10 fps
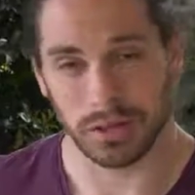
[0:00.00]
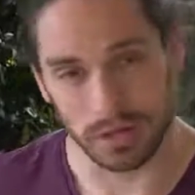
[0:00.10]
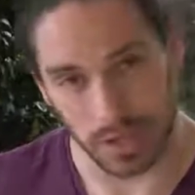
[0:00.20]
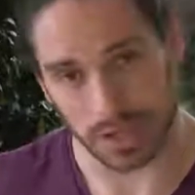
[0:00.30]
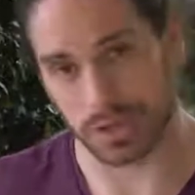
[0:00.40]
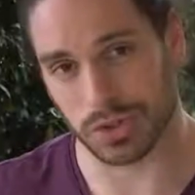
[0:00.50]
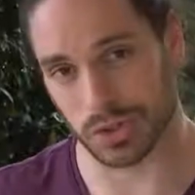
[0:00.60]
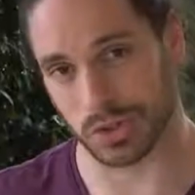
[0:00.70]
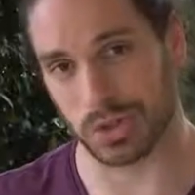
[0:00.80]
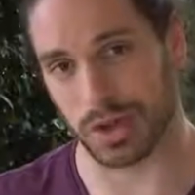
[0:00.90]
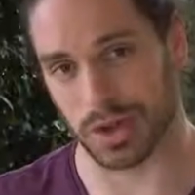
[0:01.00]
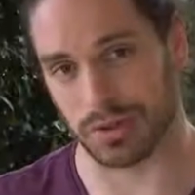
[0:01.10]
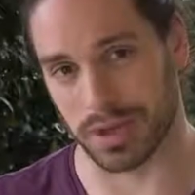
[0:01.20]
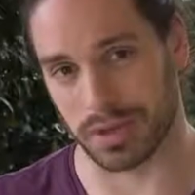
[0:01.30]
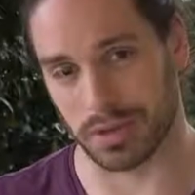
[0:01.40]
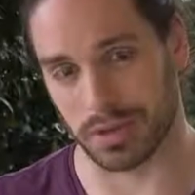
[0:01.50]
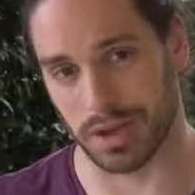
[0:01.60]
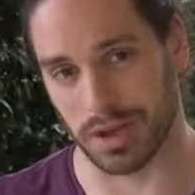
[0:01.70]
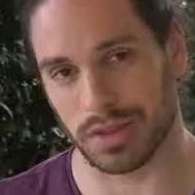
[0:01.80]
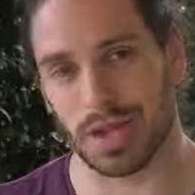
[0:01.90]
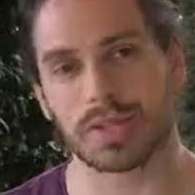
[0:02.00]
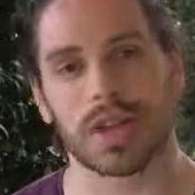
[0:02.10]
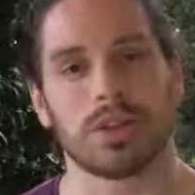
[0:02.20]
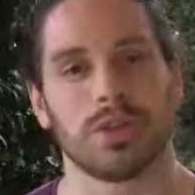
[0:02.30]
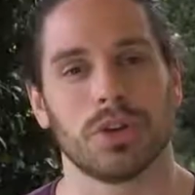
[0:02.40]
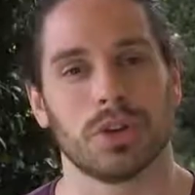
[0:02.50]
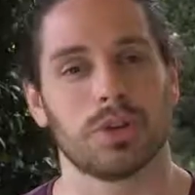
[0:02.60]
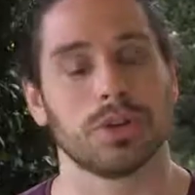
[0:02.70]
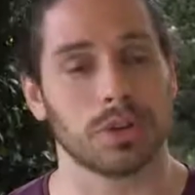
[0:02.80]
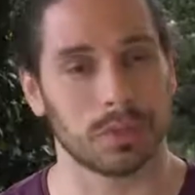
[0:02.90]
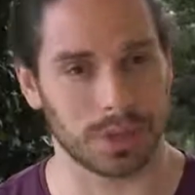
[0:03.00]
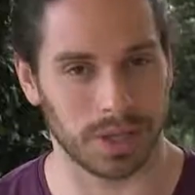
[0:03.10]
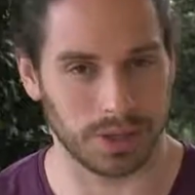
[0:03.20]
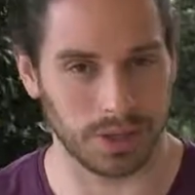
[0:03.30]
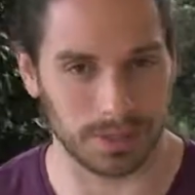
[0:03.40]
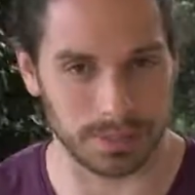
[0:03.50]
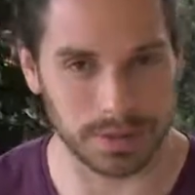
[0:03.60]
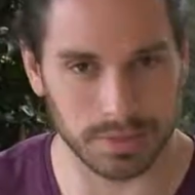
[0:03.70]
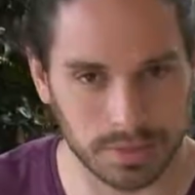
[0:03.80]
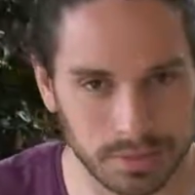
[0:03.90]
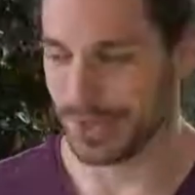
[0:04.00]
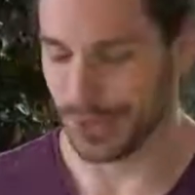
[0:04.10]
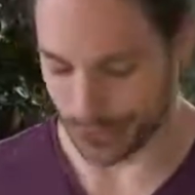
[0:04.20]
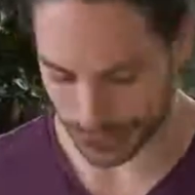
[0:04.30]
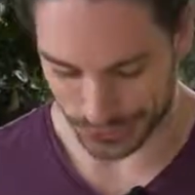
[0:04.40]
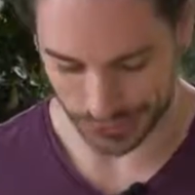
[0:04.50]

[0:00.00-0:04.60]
That's true high value, and that's how you know you're not playing games. Whew,